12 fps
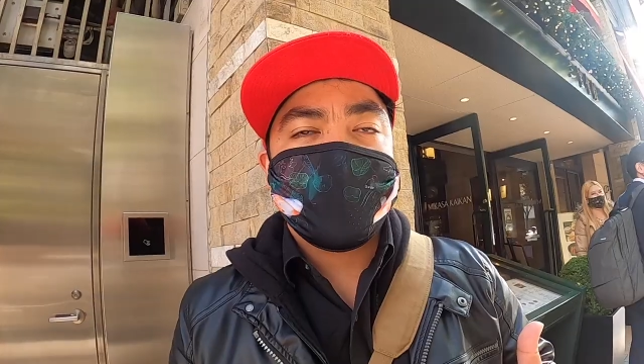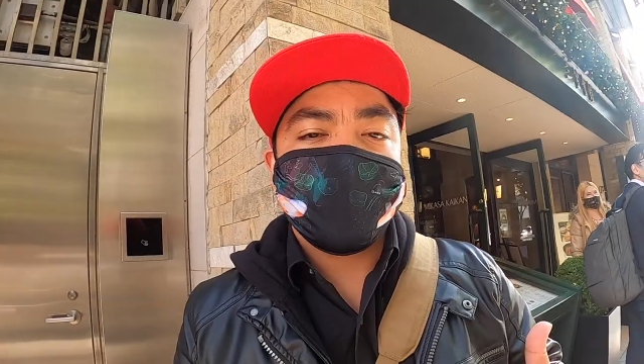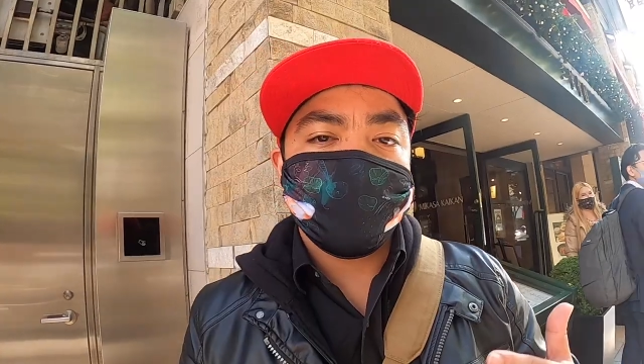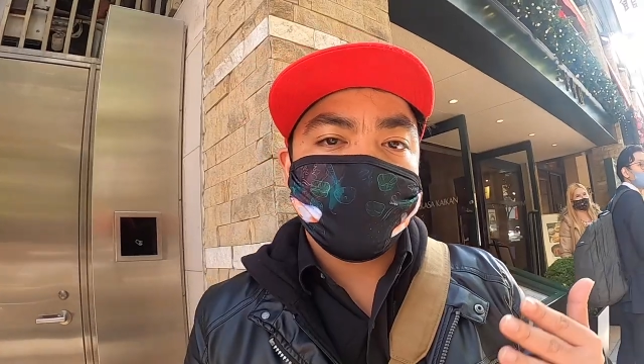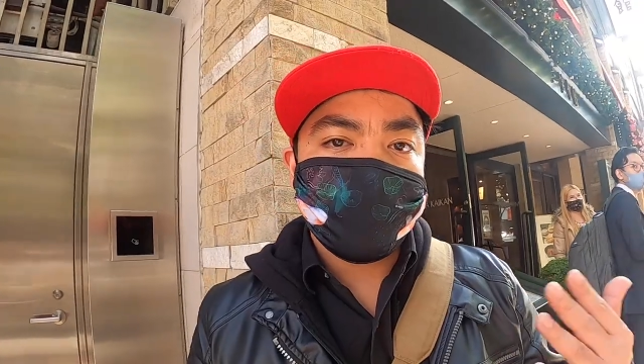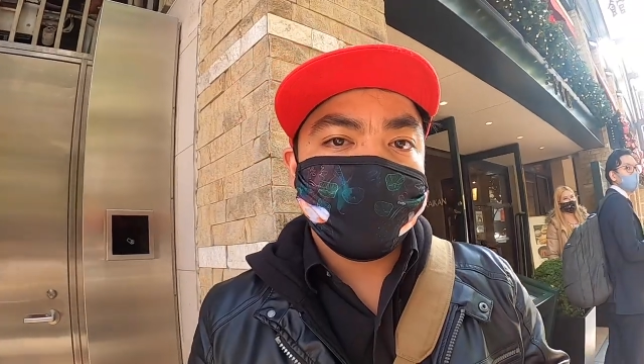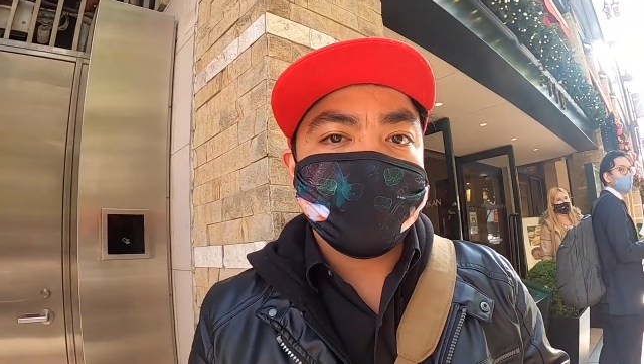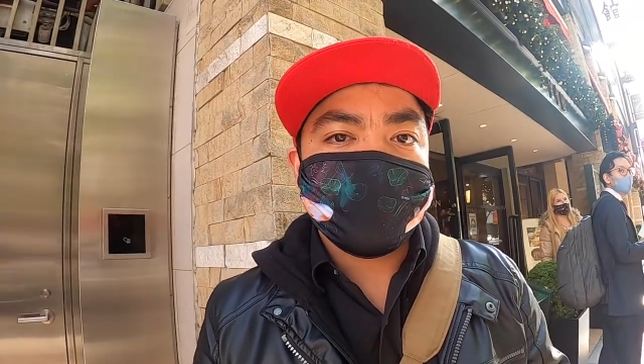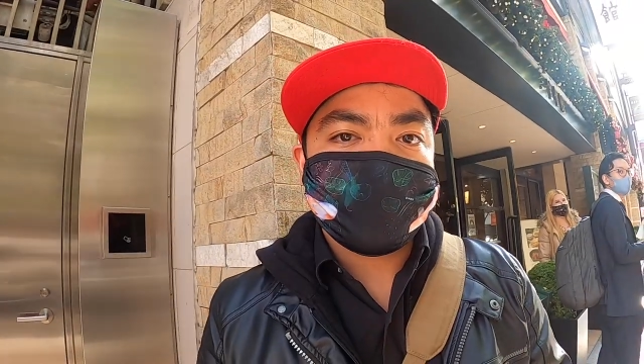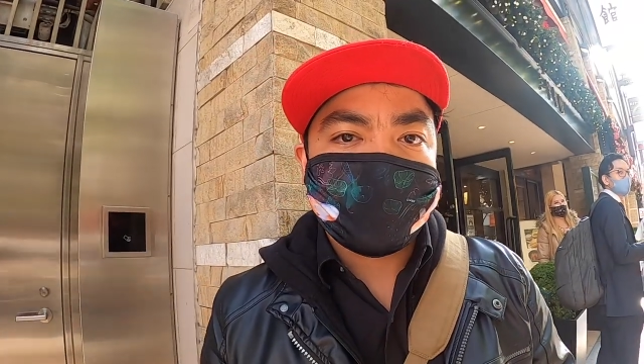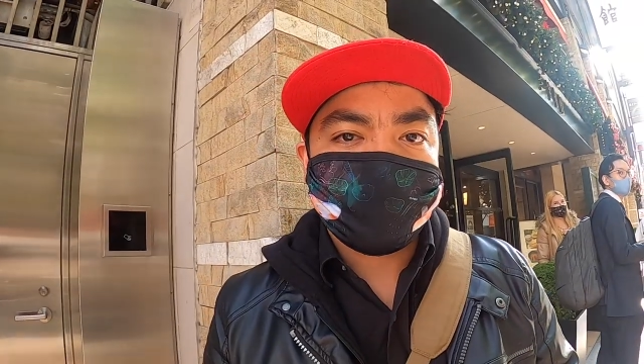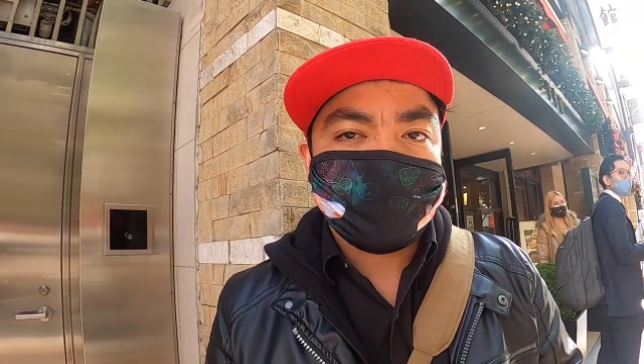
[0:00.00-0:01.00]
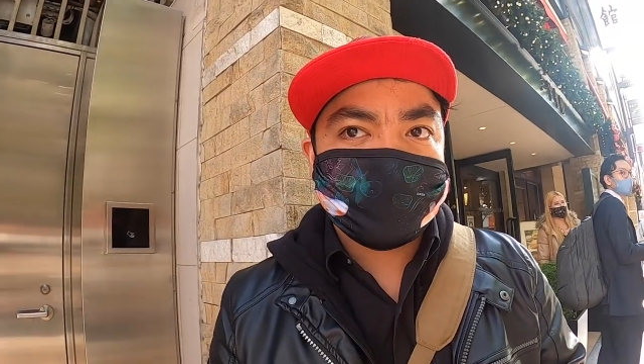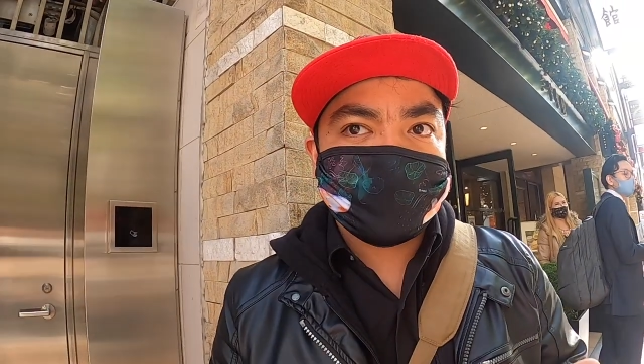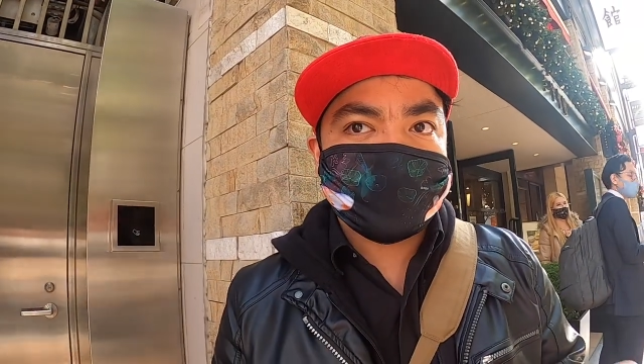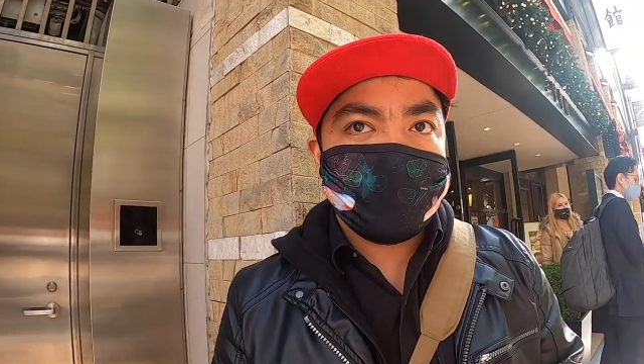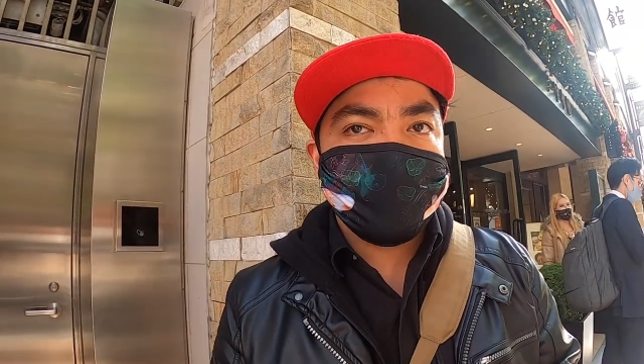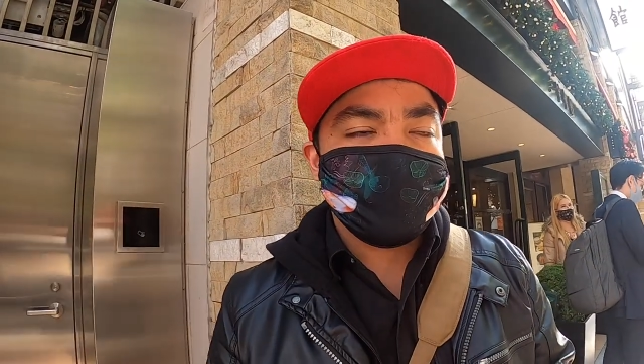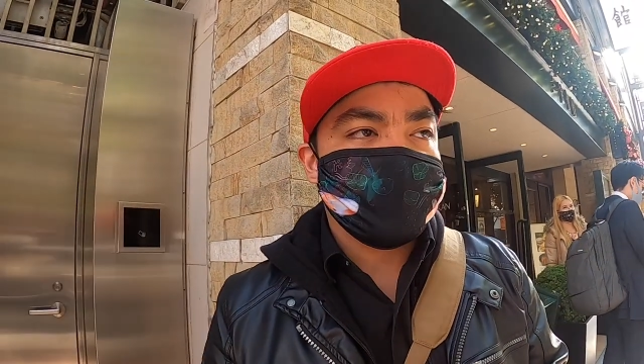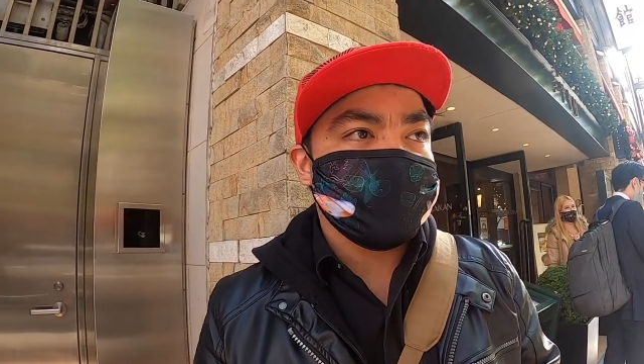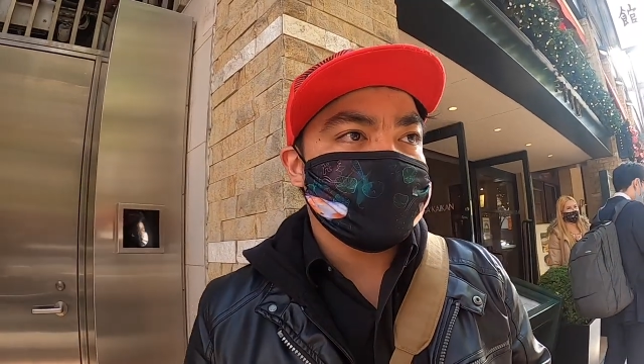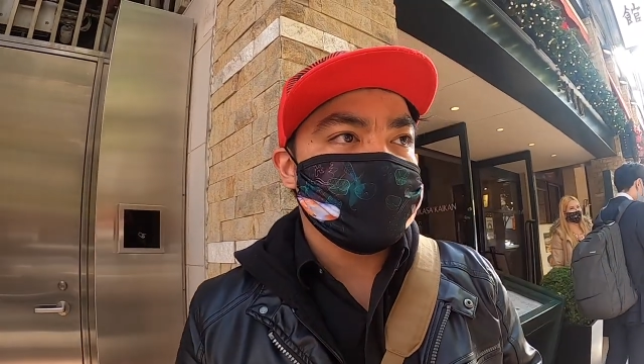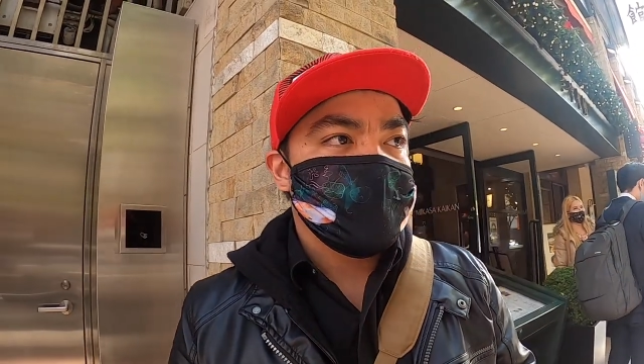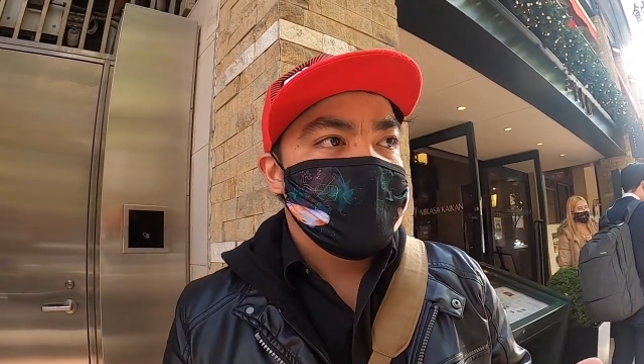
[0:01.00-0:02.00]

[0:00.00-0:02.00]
and what I really like about this company is